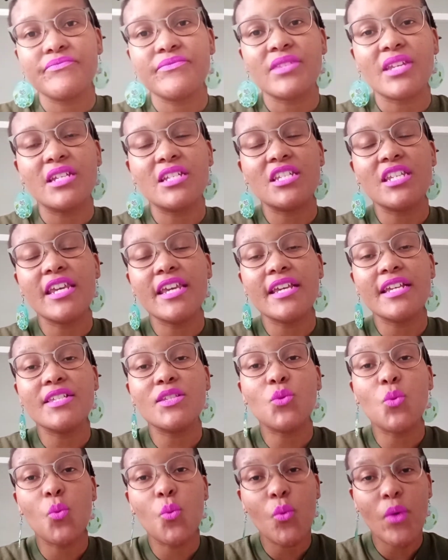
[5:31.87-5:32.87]
she
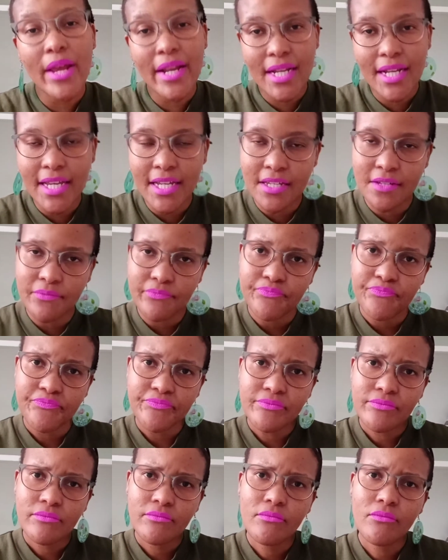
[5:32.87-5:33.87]
is willing
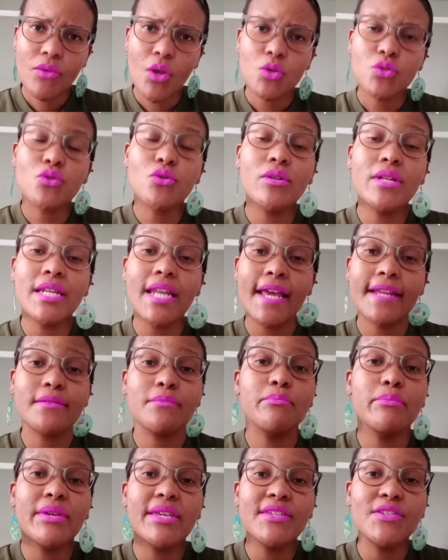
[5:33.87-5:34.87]
to
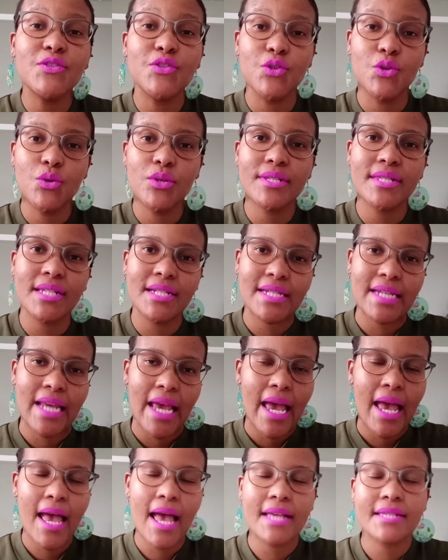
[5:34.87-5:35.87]
let me use it
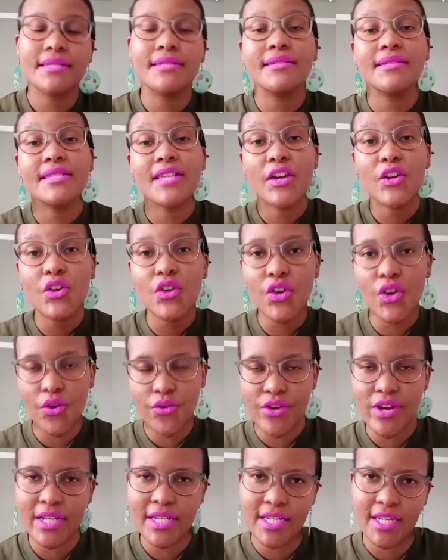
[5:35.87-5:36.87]
as
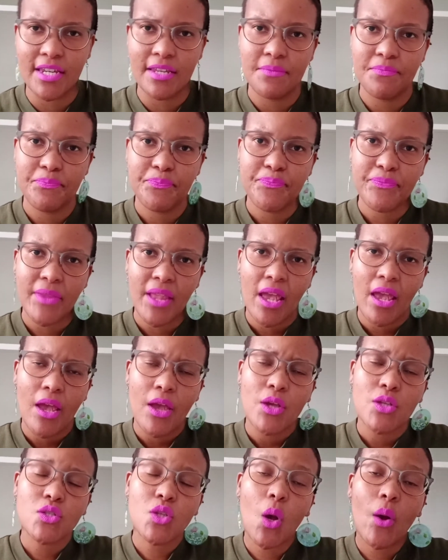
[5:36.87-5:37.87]
security.
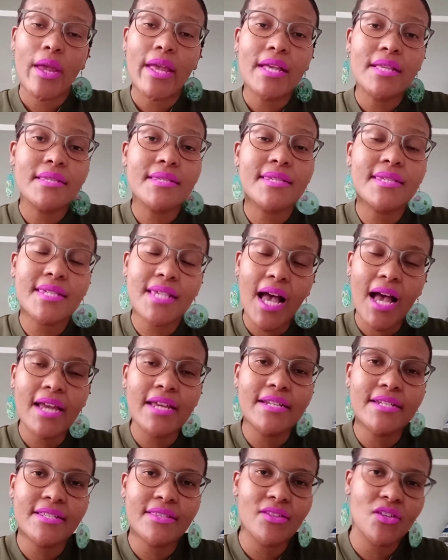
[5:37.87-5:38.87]
So
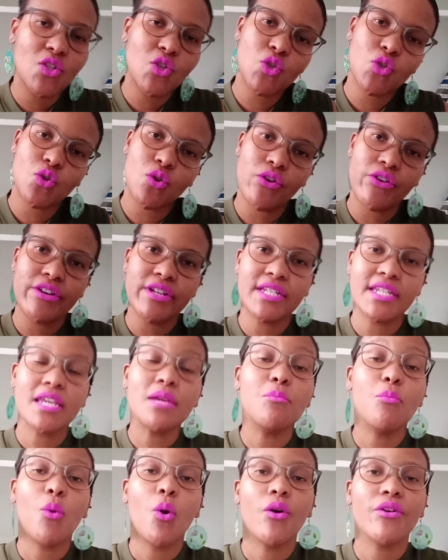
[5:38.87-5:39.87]
inside this
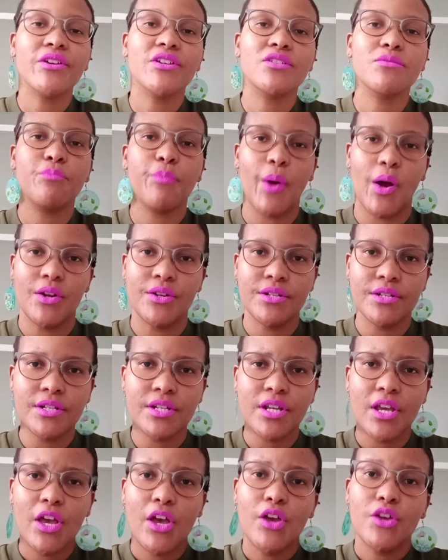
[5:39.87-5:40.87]
surety mortgage bond,
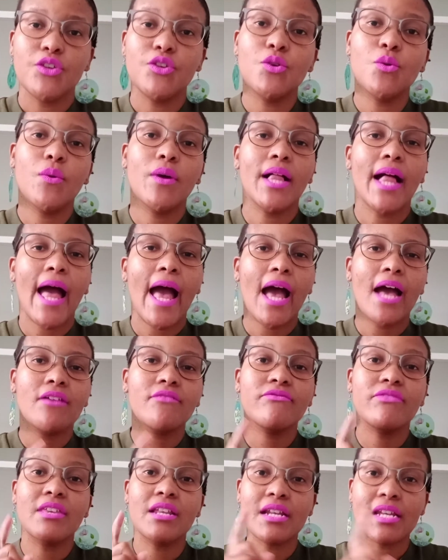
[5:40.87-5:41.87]
you will
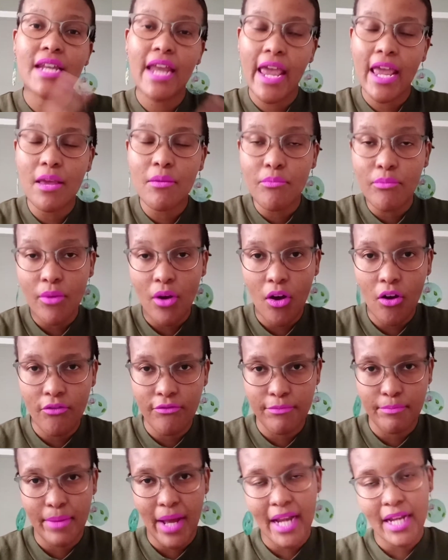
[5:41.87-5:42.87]
have the name of
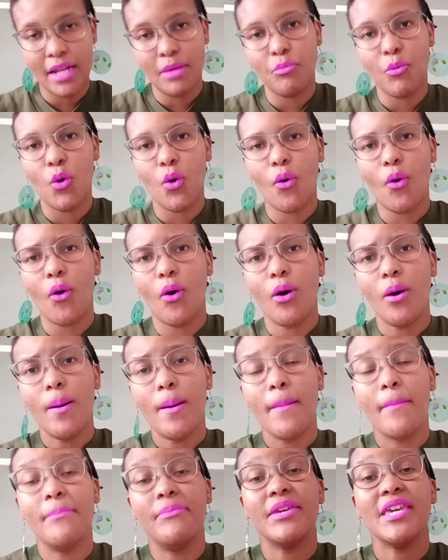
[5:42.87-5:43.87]
Mortgagor
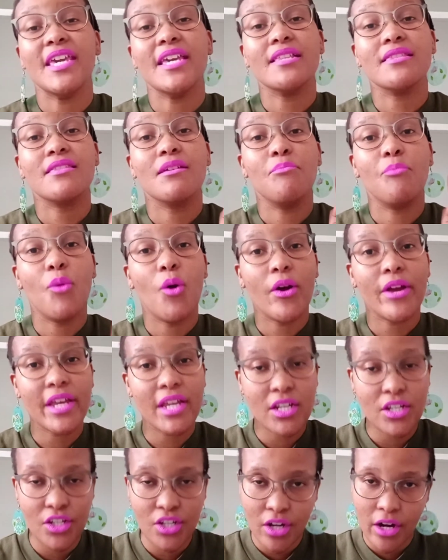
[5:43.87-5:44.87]
being the
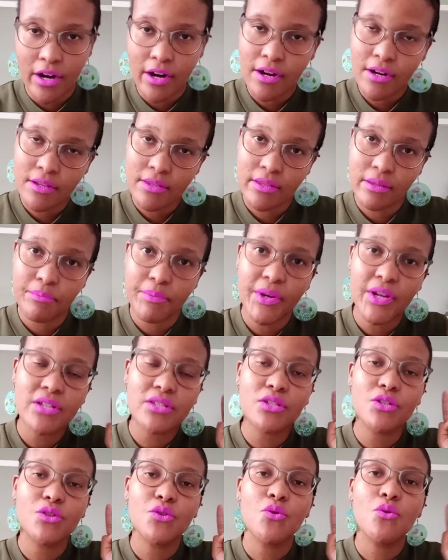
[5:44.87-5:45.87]
mortgagor, the
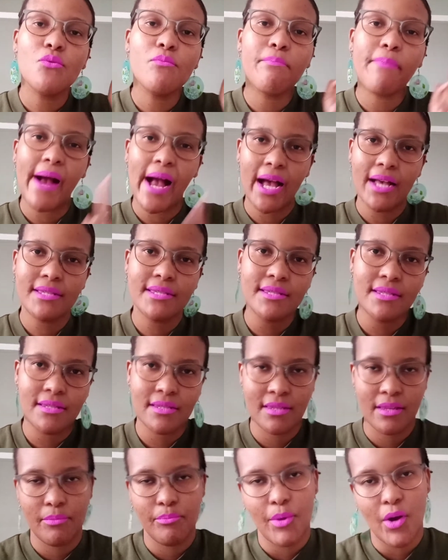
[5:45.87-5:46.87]
person who
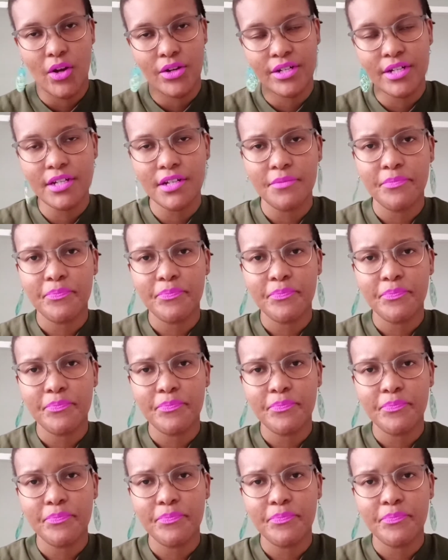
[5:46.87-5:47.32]
passes the bond.